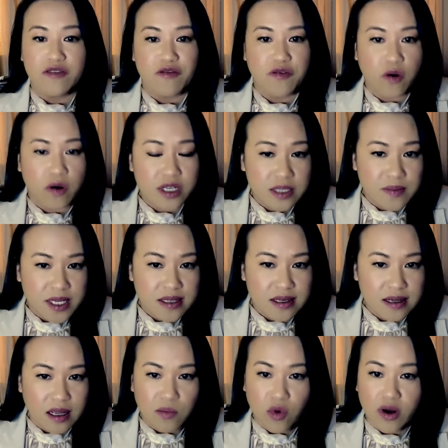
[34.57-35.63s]
to KRON 4
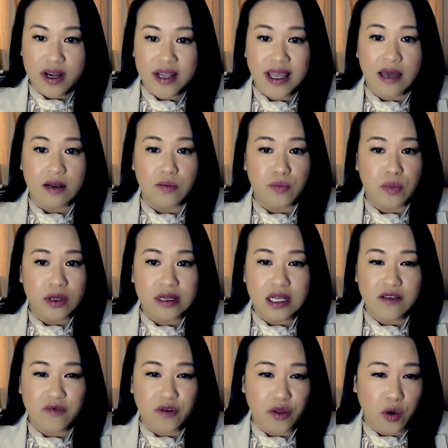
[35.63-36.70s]
News last week,
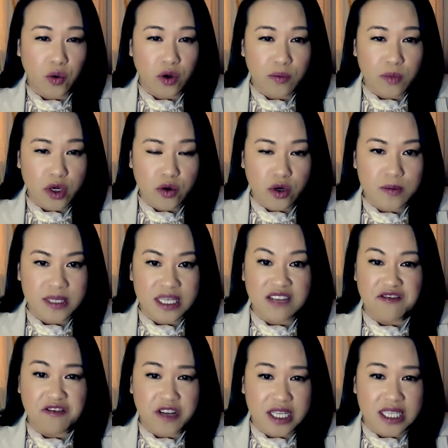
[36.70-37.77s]
the city's rise in
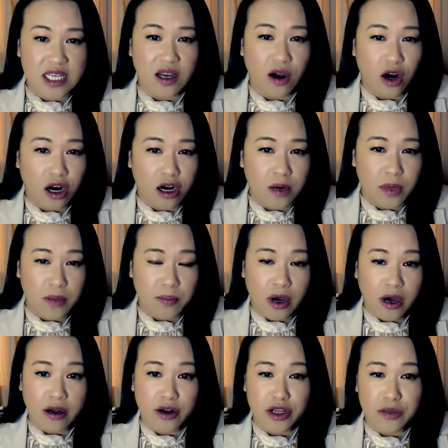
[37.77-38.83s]
crime began
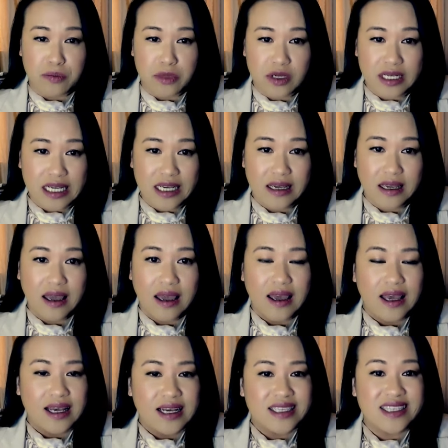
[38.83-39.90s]
before she took
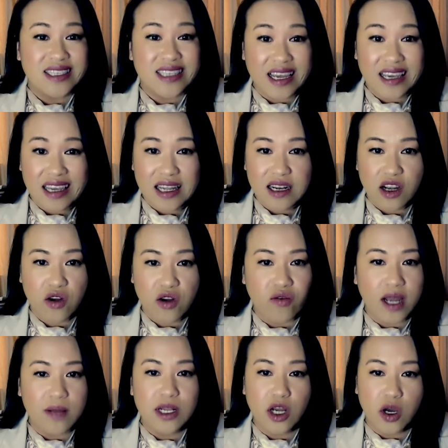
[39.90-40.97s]
office.
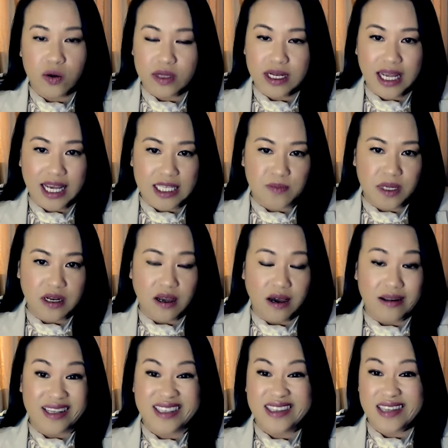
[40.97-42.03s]
Crime in Oakland has been
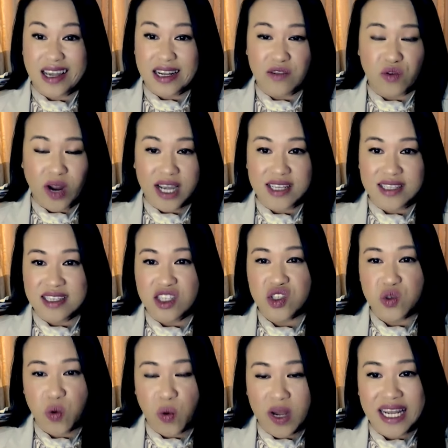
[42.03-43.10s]
on a steady rise since
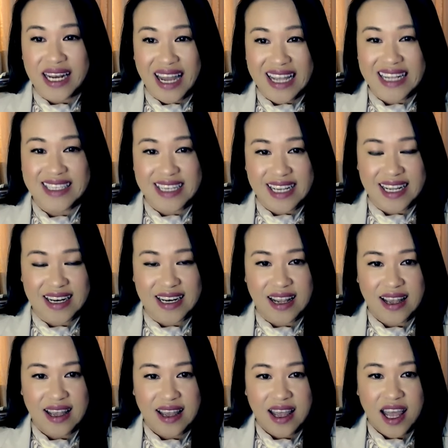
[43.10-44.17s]
2019
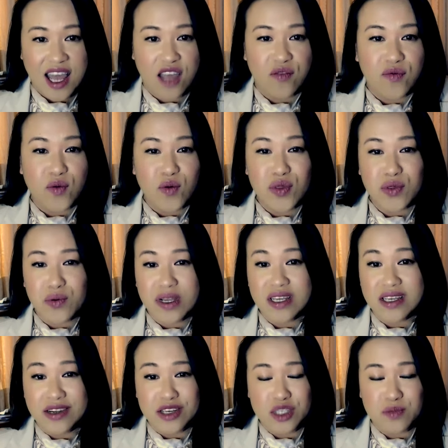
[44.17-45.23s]
a full three
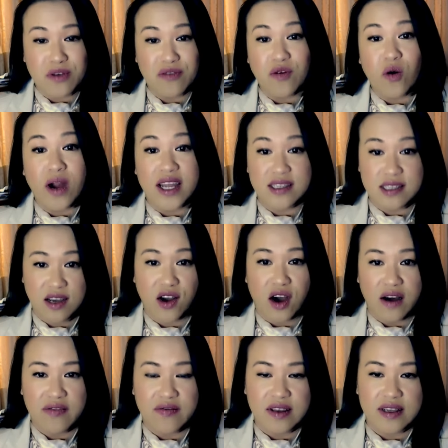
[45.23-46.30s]
years before I took
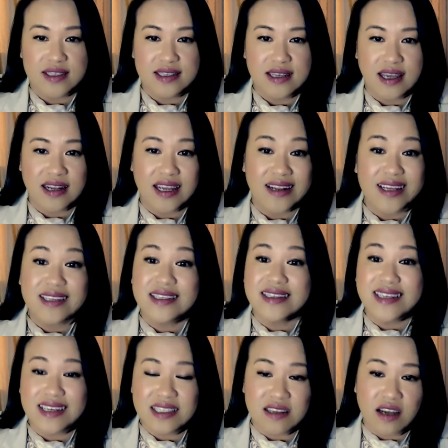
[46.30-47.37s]
office. And it is
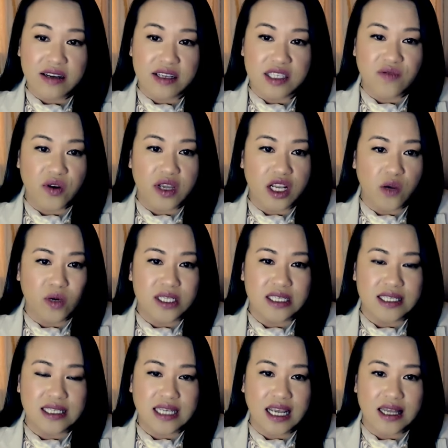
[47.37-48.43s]
dishonest for anyone to
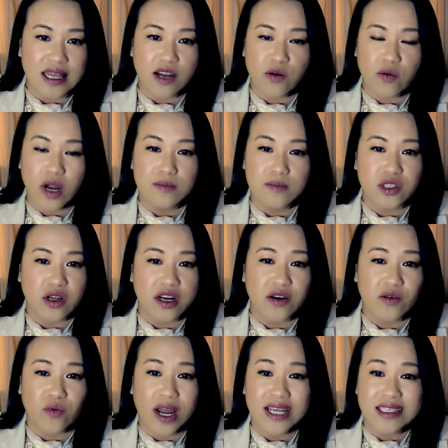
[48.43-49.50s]
state that crime started
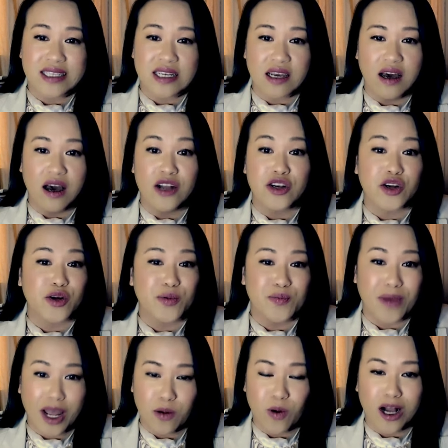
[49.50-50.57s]
rising under
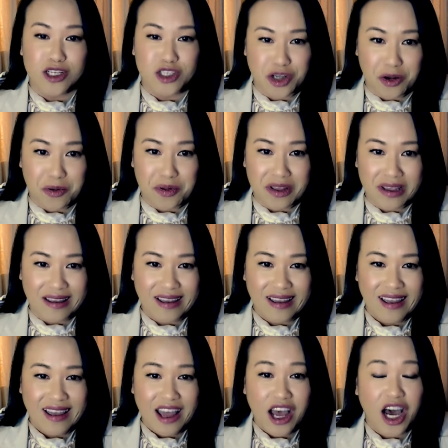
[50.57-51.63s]
my watch only.
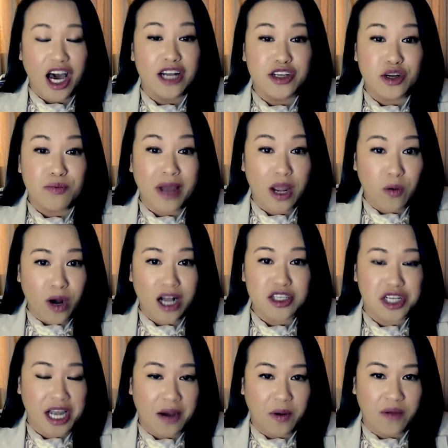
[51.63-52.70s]
Looking at the
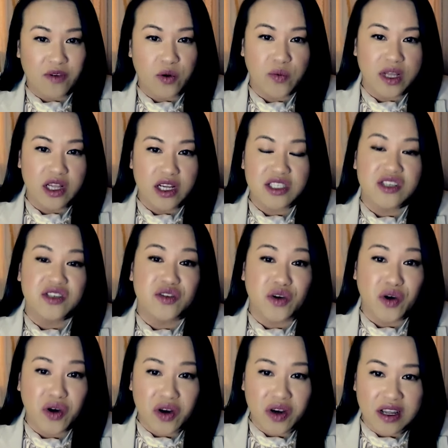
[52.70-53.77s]
numbers, that statement is
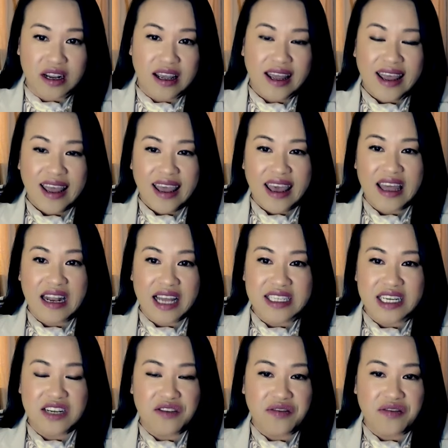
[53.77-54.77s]
true in certain